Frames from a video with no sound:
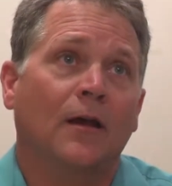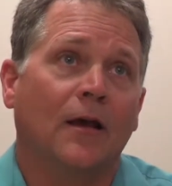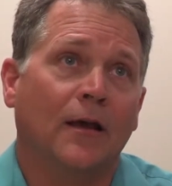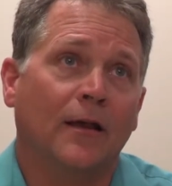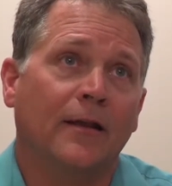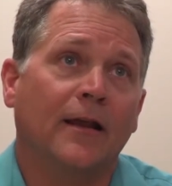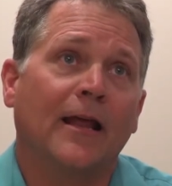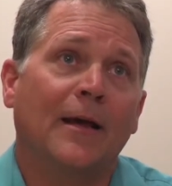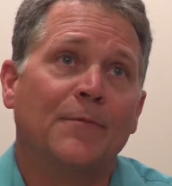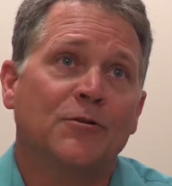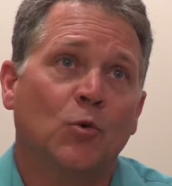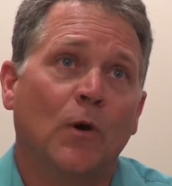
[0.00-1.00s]
and that
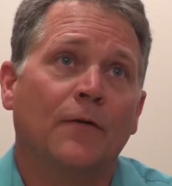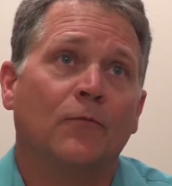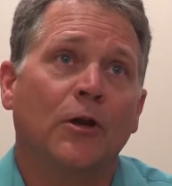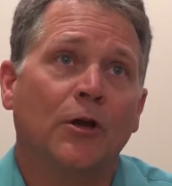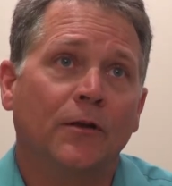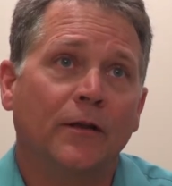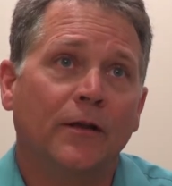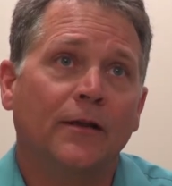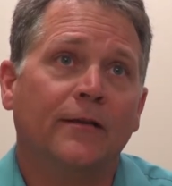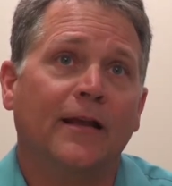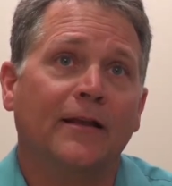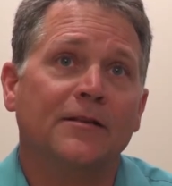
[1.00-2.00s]
happens quite frequently.
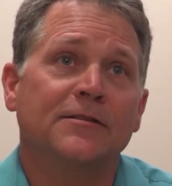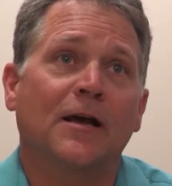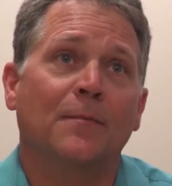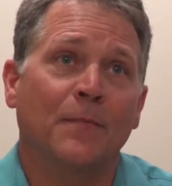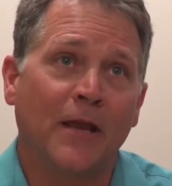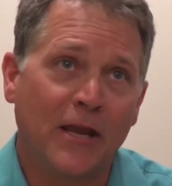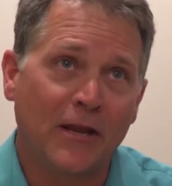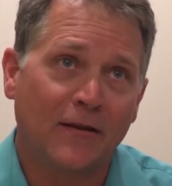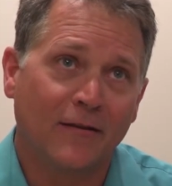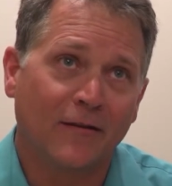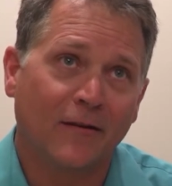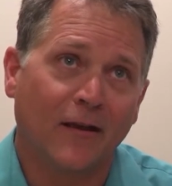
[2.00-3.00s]
That does not mean
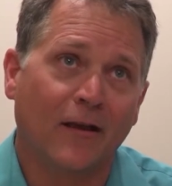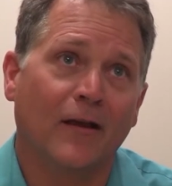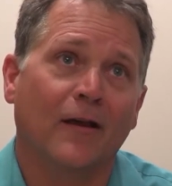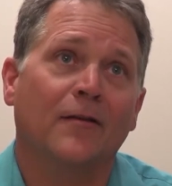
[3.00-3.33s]
uh,